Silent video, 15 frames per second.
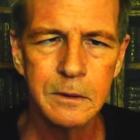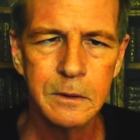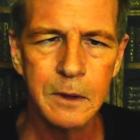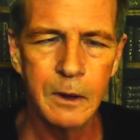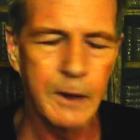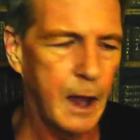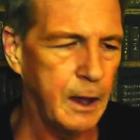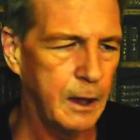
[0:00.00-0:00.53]

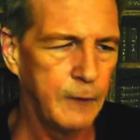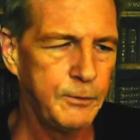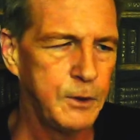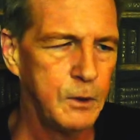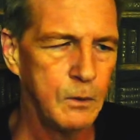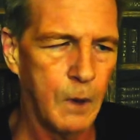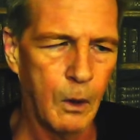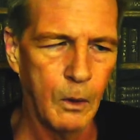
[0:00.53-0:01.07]
Okay, if
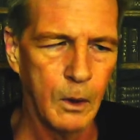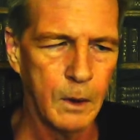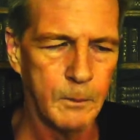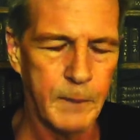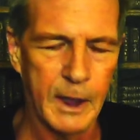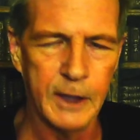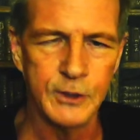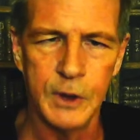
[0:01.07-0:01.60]
you own a
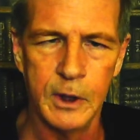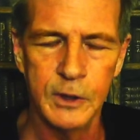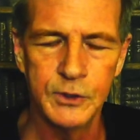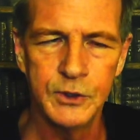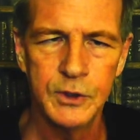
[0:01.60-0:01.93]
business